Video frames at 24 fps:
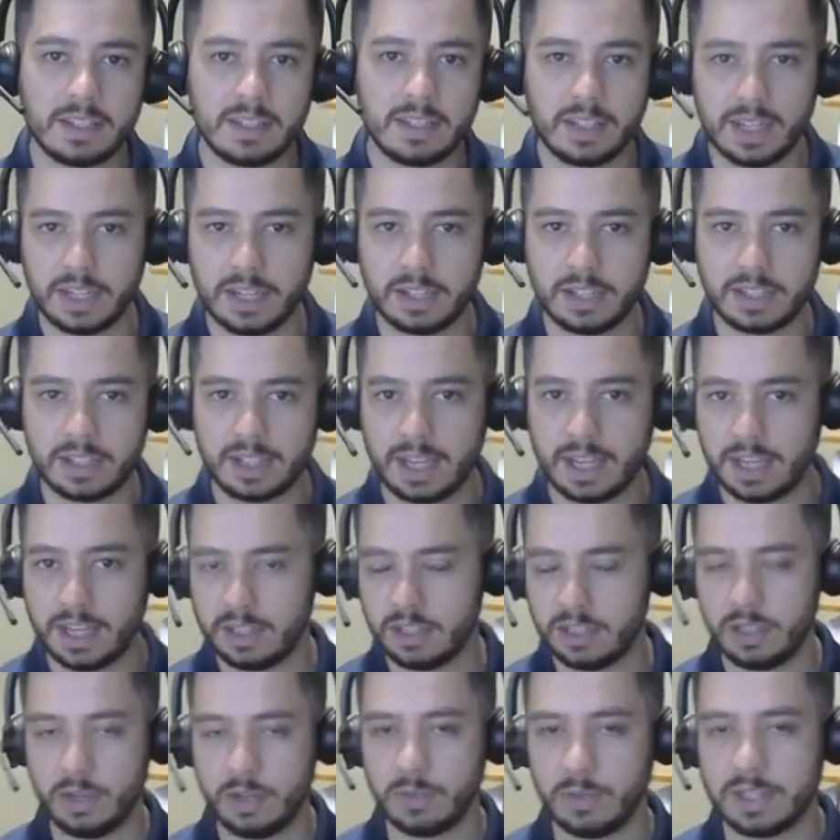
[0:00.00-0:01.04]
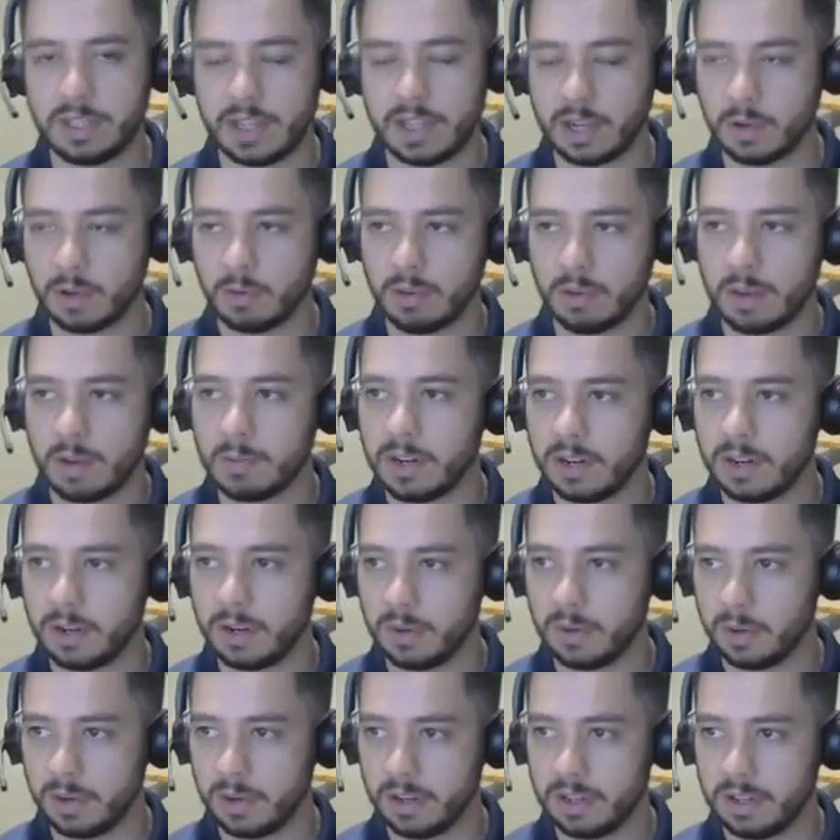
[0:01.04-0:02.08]
Do they just say, do you recycle rubber,
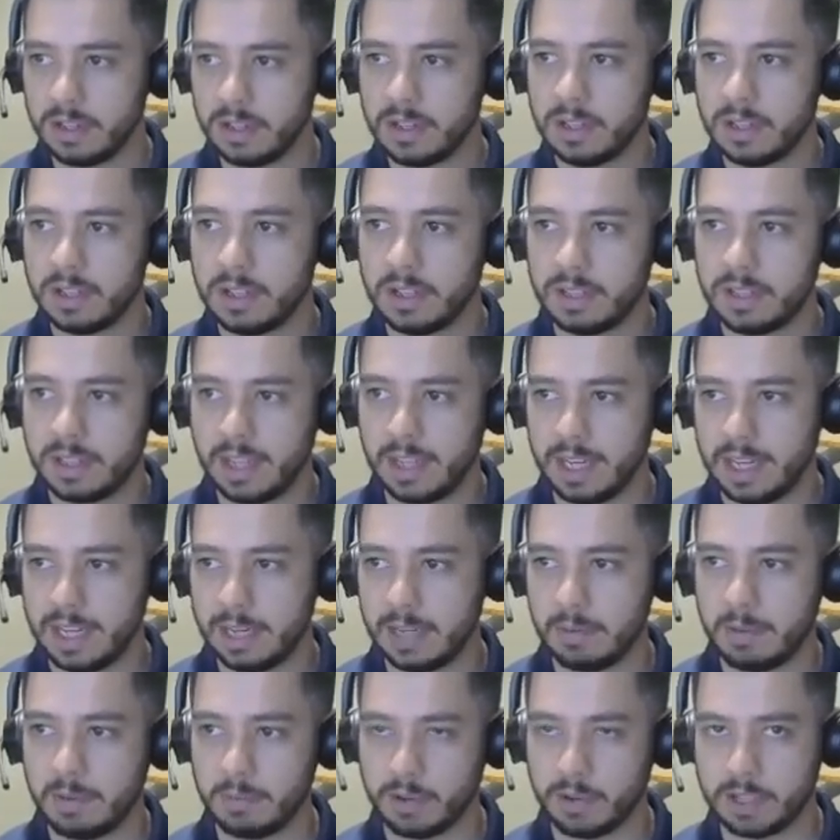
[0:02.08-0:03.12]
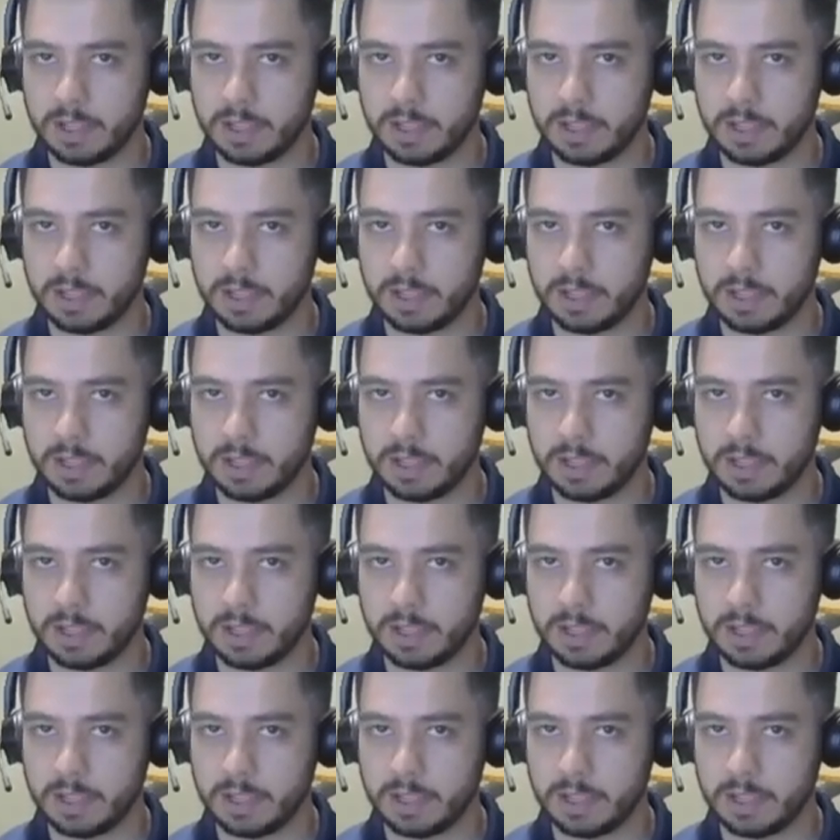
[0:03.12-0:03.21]
or do they need to be more